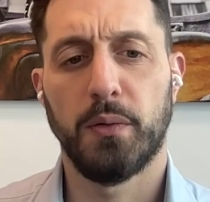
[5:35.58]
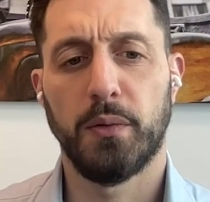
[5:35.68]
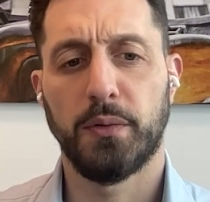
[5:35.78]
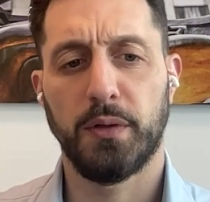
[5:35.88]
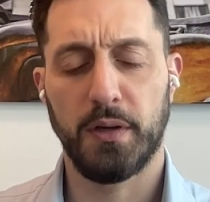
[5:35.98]

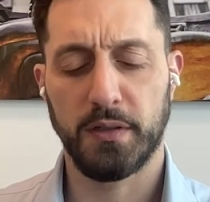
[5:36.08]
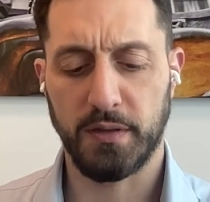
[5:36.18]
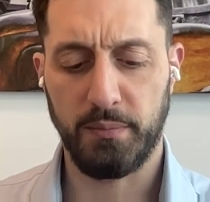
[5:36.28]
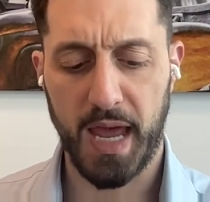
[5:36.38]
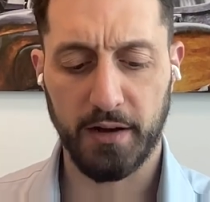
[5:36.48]
So there's
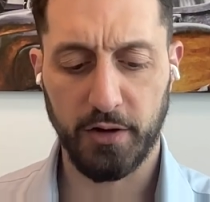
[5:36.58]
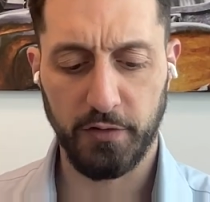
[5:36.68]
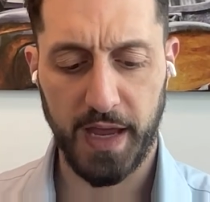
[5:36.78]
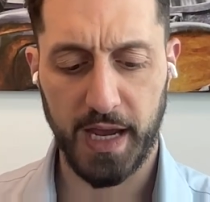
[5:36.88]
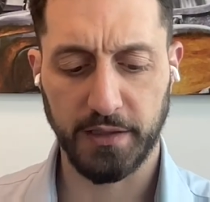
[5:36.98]
a macro
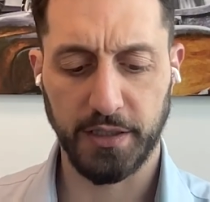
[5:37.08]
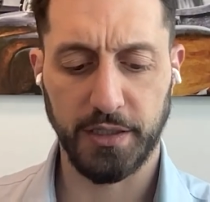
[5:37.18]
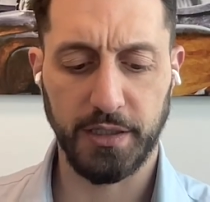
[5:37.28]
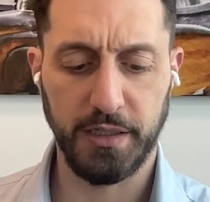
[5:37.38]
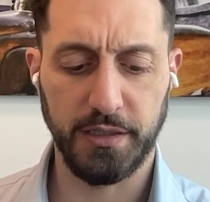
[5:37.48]

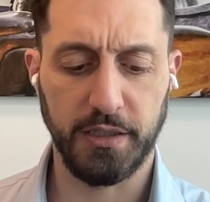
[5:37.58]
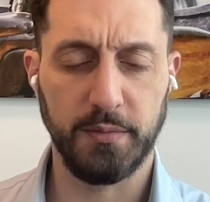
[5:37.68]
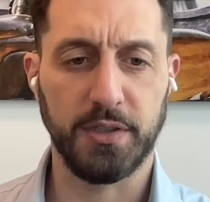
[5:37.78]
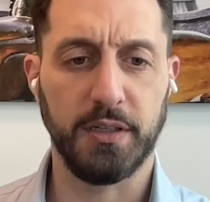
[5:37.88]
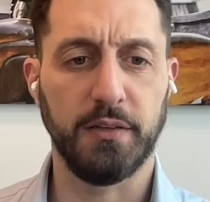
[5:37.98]
factor in
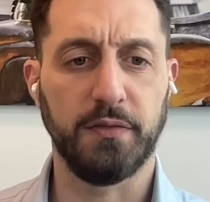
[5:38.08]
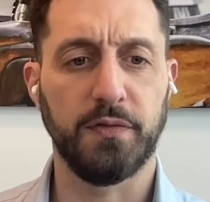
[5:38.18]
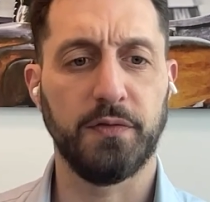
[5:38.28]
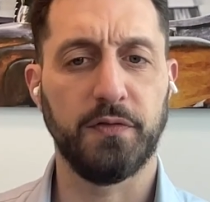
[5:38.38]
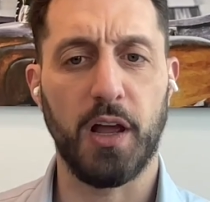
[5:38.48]
terms of
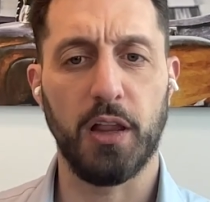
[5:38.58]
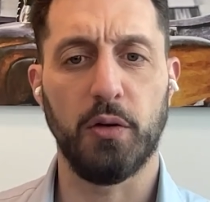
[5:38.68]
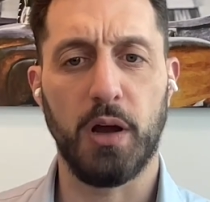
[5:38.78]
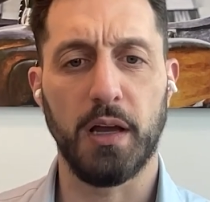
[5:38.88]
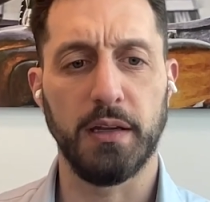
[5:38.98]

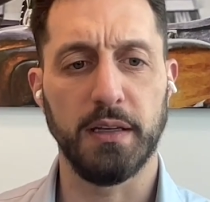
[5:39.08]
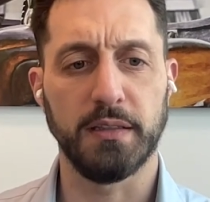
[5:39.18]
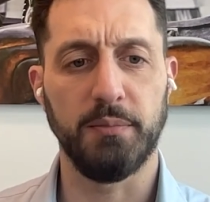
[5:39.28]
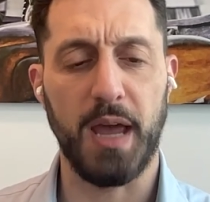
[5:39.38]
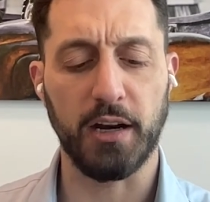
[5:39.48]
follow on. Is
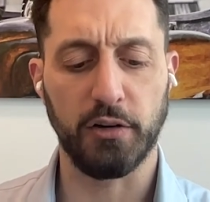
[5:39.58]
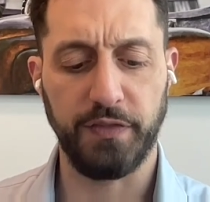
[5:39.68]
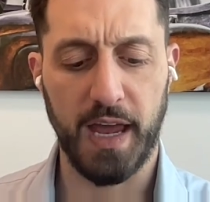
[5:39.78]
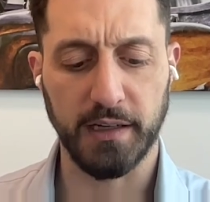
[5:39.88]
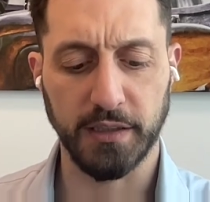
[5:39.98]
there a macro
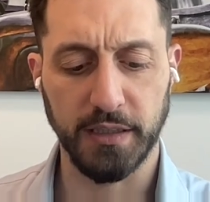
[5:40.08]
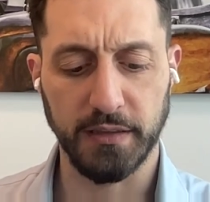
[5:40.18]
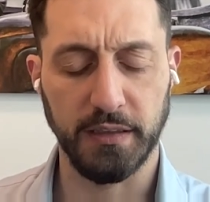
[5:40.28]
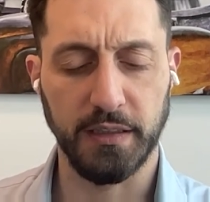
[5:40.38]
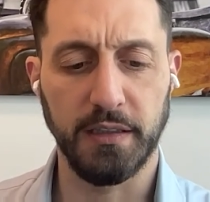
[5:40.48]
factor
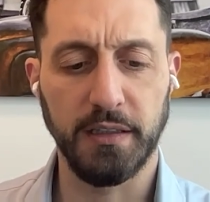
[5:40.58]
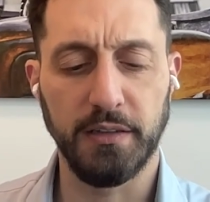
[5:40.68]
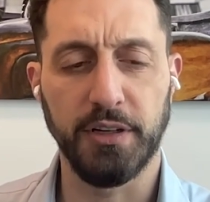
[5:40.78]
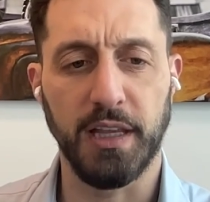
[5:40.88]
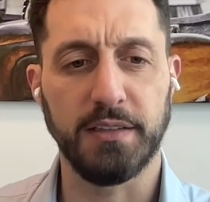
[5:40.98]
as it
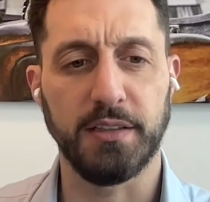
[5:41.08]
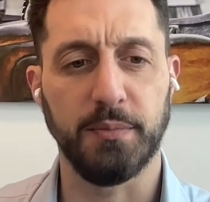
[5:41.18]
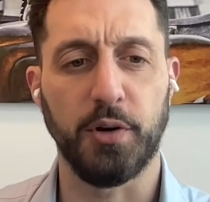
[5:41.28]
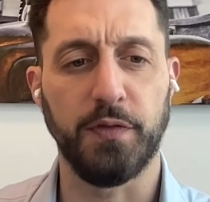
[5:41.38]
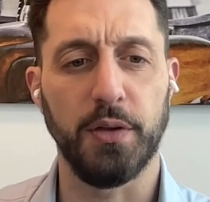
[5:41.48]
relates to
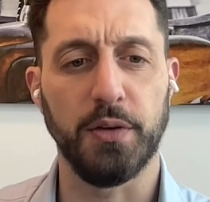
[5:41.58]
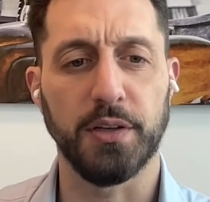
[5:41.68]
portfolio